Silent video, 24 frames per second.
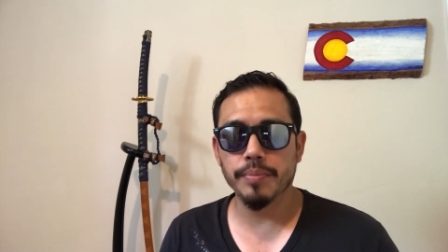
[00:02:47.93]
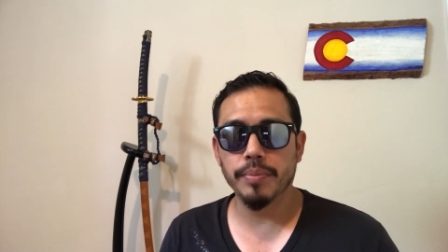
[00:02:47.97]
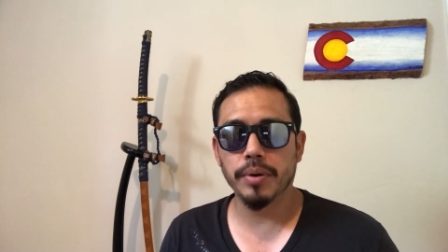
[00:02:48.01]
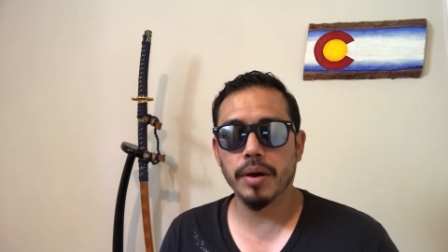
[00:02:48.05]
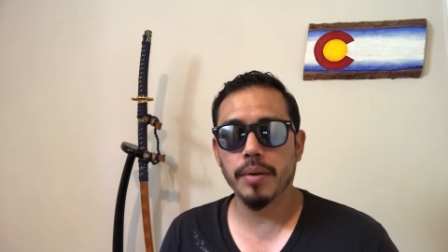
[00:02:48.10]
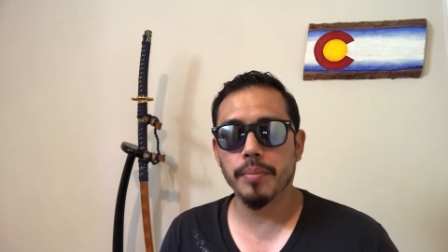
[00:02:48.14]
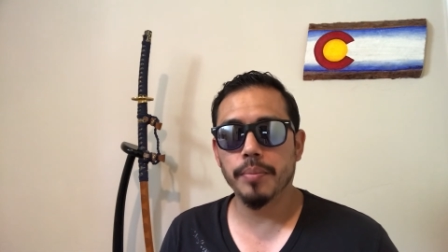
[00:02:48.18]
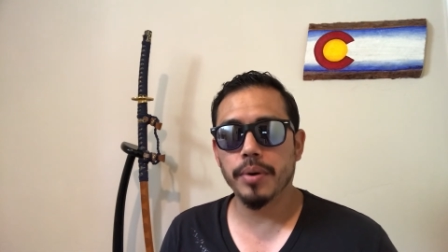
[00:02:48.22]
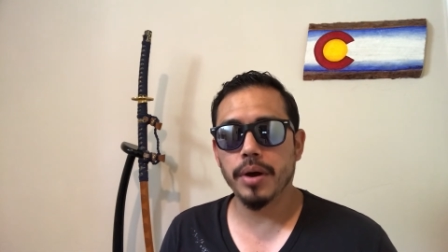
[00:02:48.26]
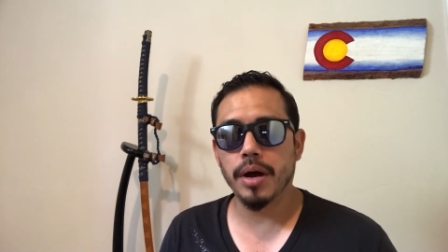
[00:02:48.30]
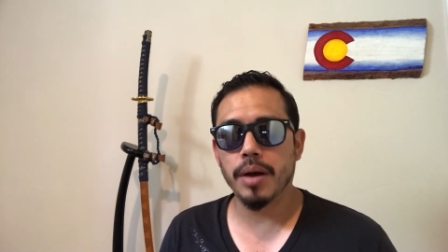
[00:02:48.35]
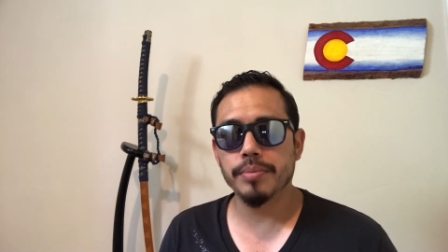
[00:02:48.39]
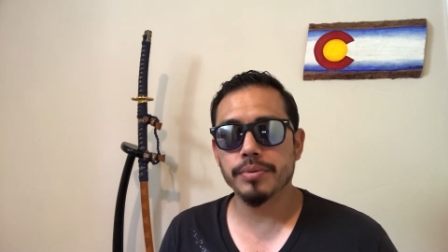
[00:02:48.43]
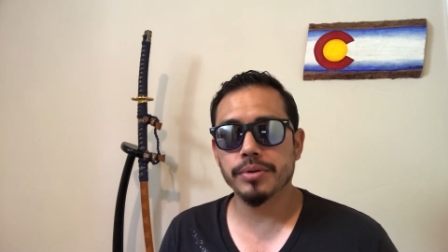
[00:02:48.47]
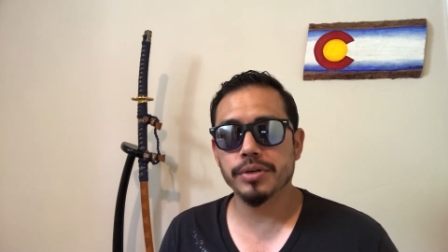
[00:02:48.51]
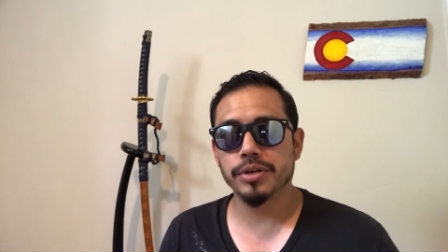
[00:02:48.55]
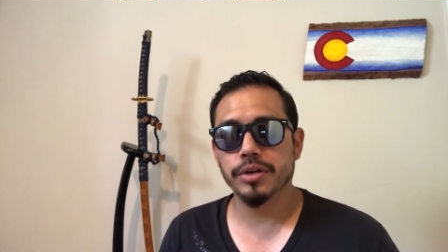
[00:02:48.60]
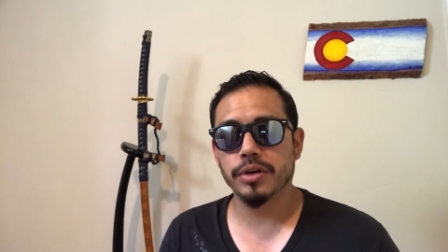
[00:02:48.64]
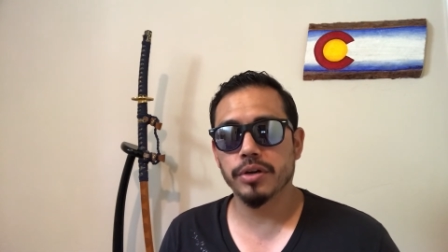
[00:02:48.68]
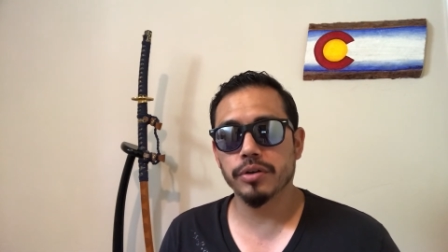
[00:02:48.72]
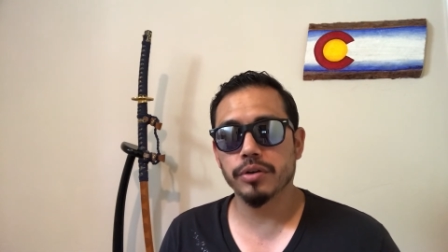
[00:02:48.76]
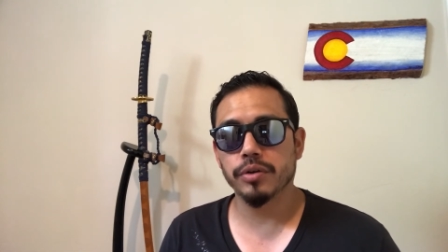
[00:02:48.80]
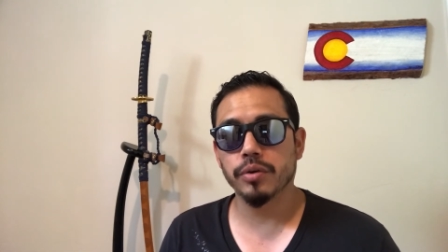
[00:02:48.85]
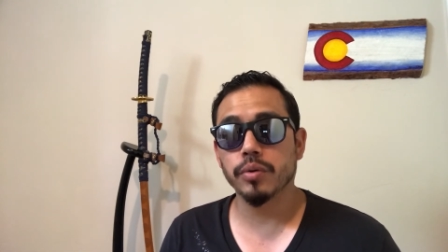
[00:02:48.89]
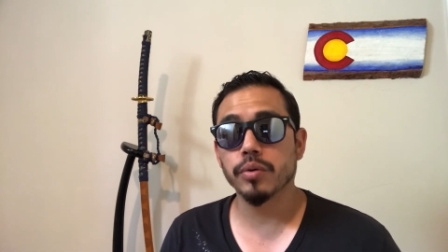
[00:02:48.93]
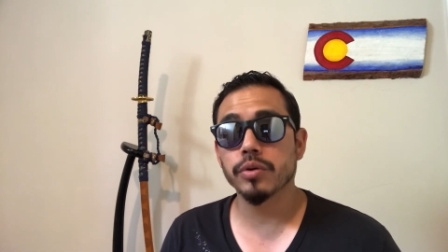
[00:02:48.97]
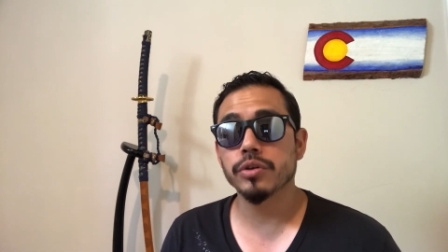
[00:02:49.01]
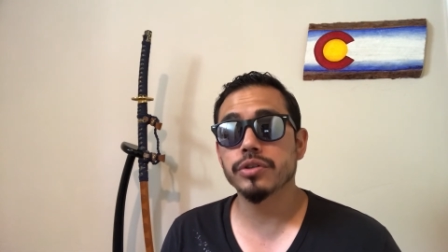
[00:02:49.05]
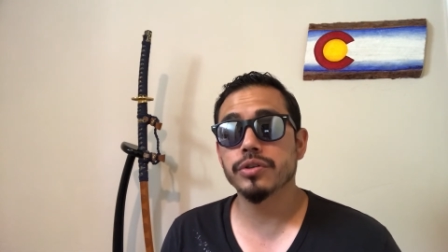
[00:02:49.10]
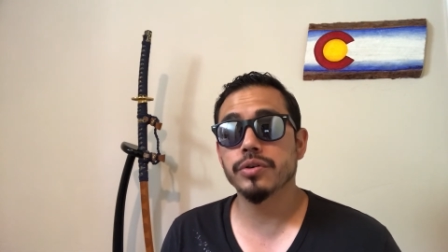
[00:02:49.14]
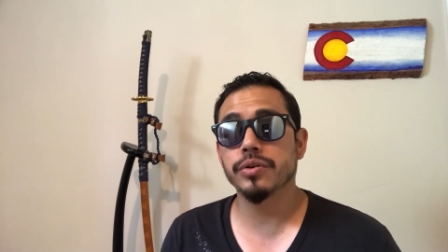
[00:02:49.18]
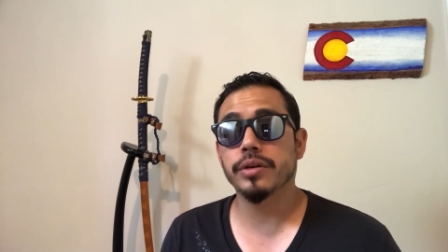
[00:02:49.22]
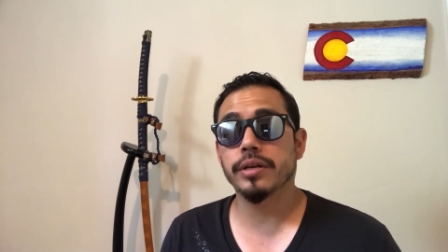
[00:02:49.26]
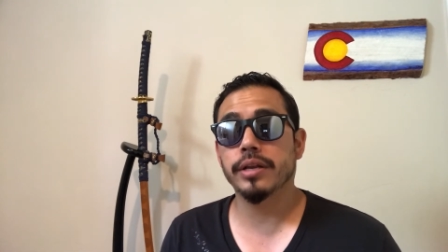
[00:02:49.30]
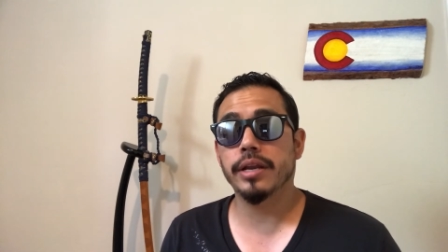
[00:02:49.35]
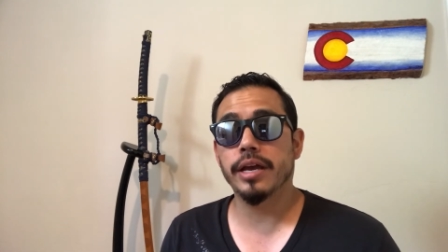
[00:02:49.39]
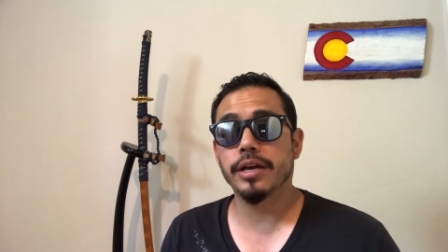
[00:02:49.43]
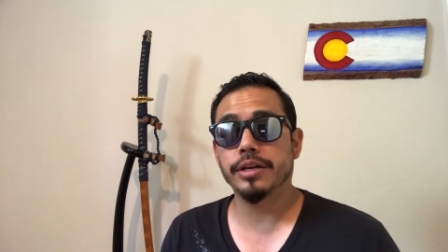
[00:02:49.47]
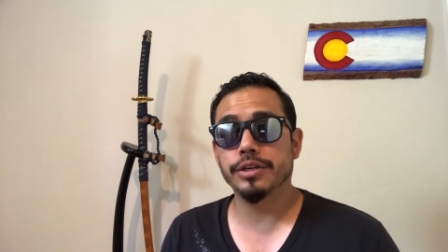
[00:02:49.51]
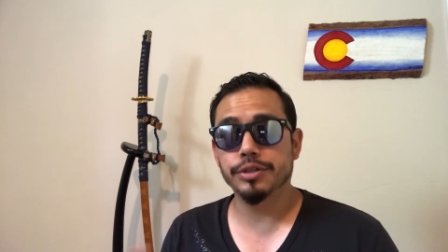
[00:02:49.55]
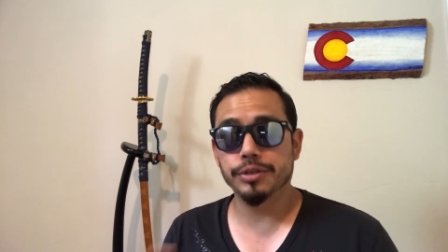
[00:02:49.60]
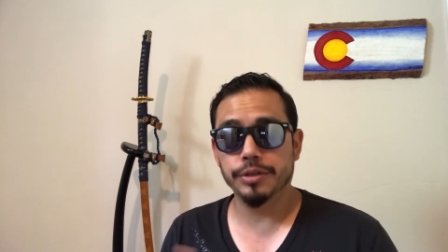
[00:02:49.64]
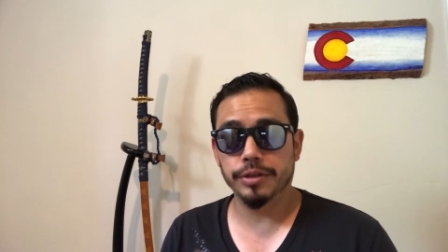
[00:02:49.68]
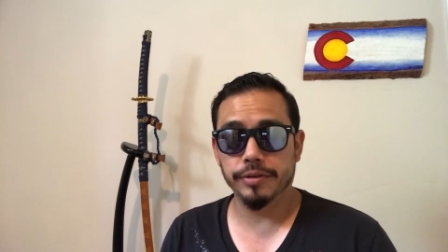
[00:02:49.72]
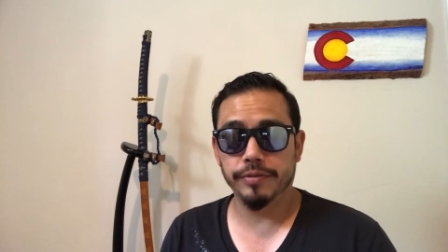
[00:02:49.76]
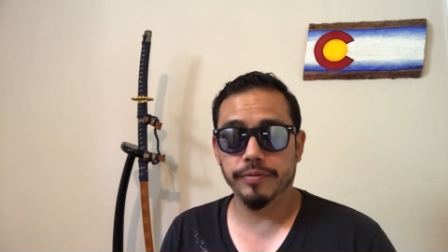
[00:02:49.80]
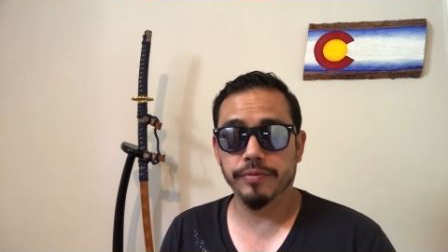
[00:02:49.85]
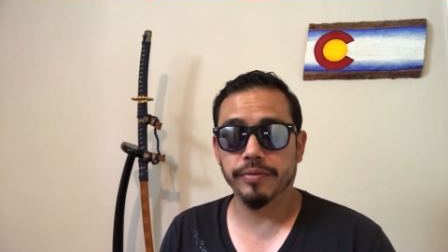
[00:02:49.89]
pump option on yours, you can
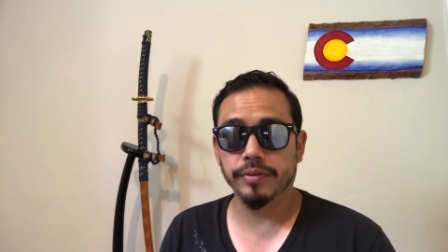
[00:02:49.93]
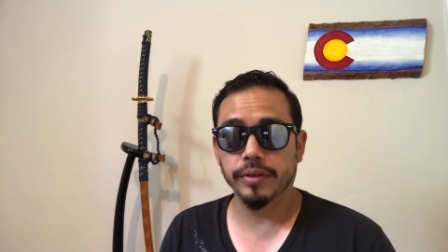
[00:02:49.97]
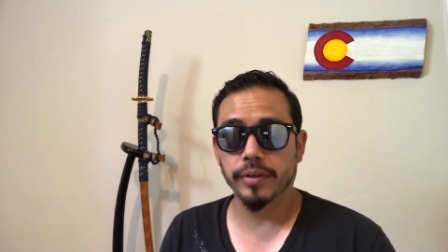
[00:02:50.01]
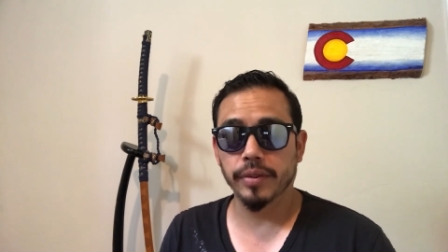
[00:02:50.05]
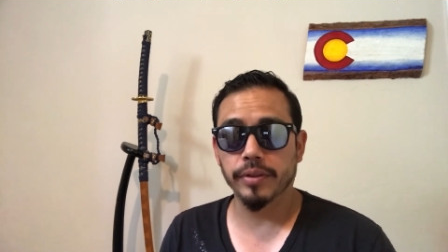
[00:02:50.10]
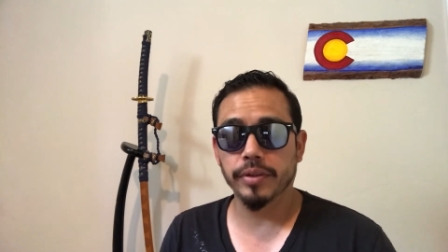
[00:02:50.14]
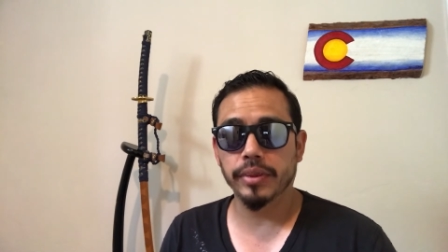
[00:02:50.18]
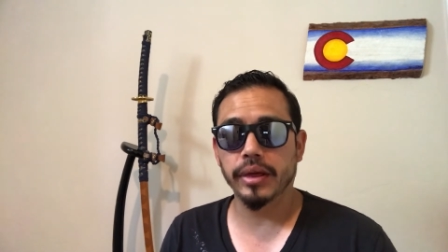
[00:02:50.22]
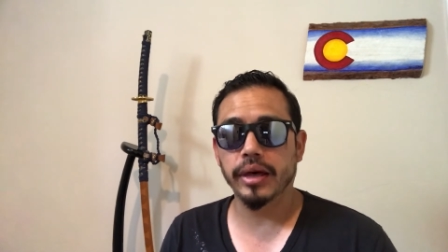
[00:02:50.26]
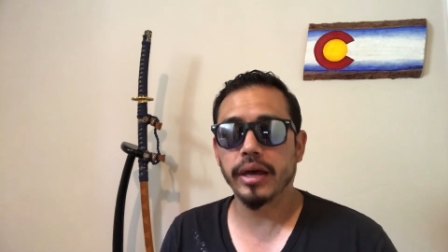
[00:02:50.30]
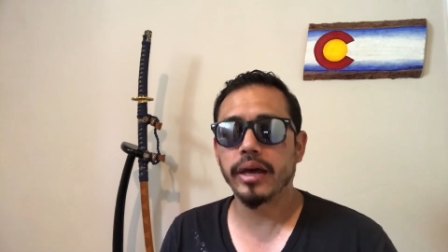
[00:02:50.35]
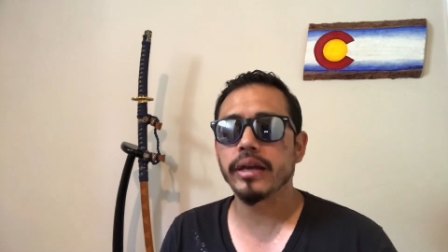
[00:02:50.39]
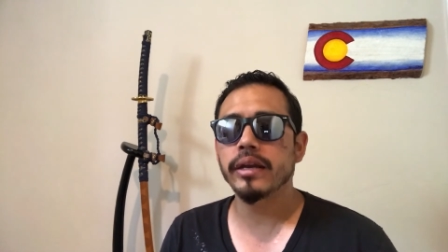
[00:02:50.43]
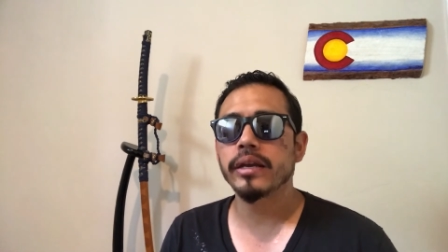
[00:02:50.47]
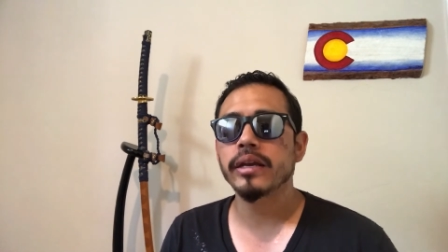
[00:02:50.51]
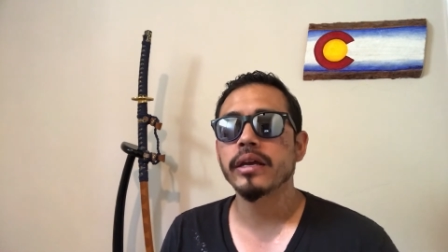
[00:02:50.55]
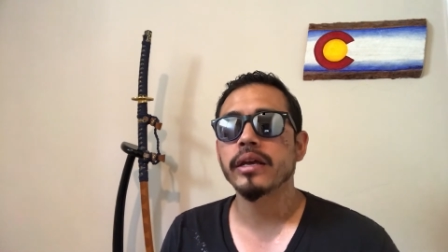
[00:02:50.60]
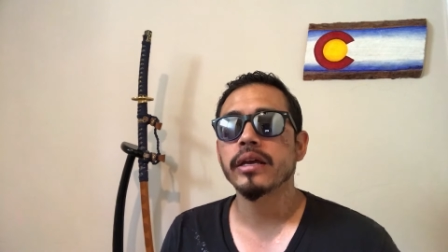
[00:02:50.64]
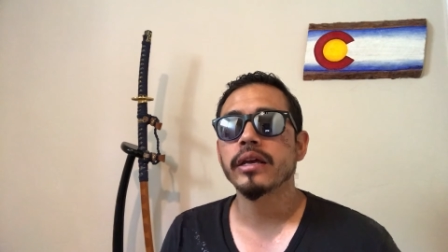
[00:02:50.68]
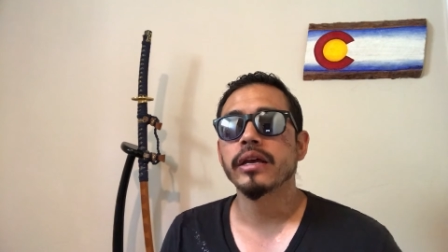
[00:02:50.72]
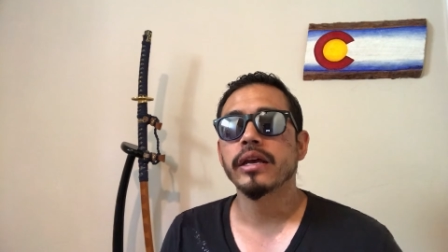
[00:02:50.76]
actually flip that